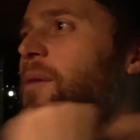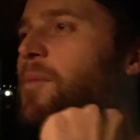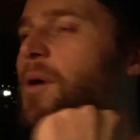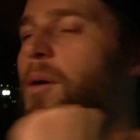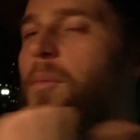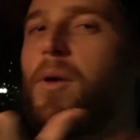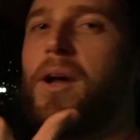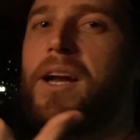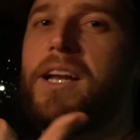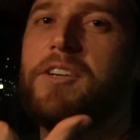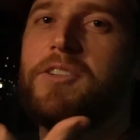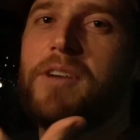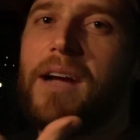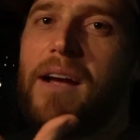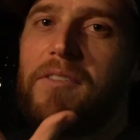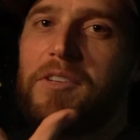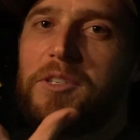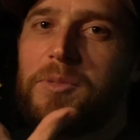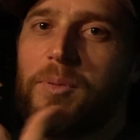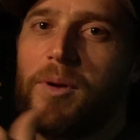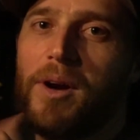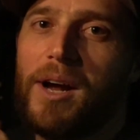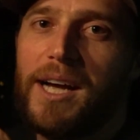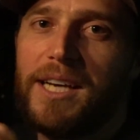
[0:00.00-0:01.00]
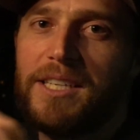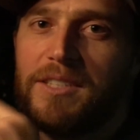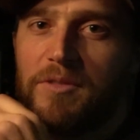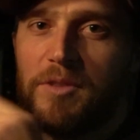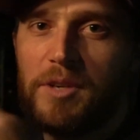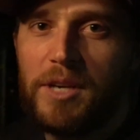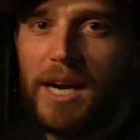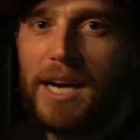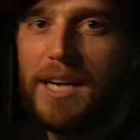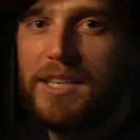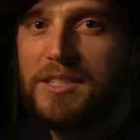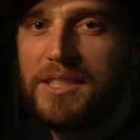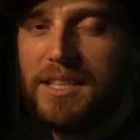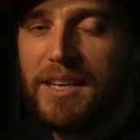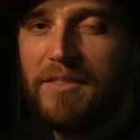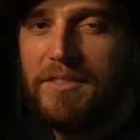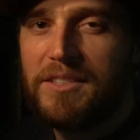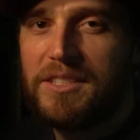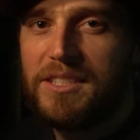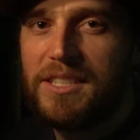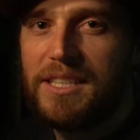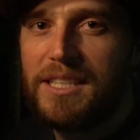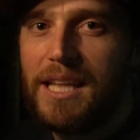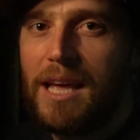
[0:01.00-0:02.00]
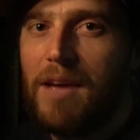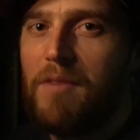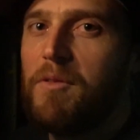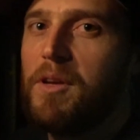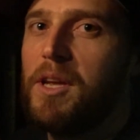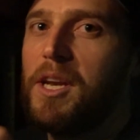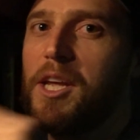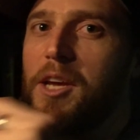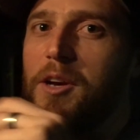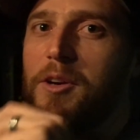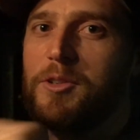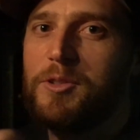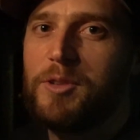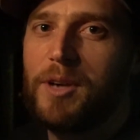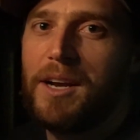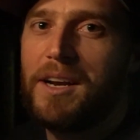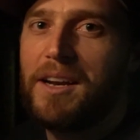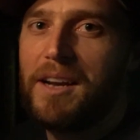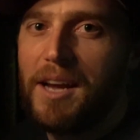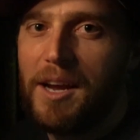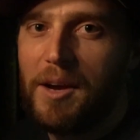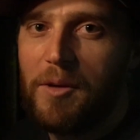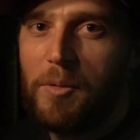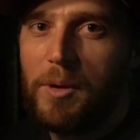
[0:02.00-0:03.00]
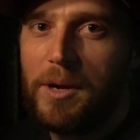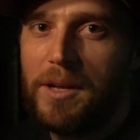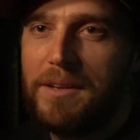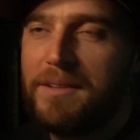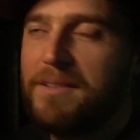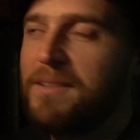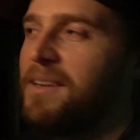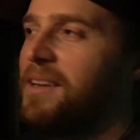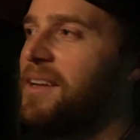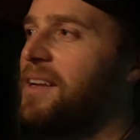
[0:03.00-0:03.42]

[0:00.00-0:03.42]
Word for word: My buddy Travis Price, if you guys haven't seen that video, Trent and I went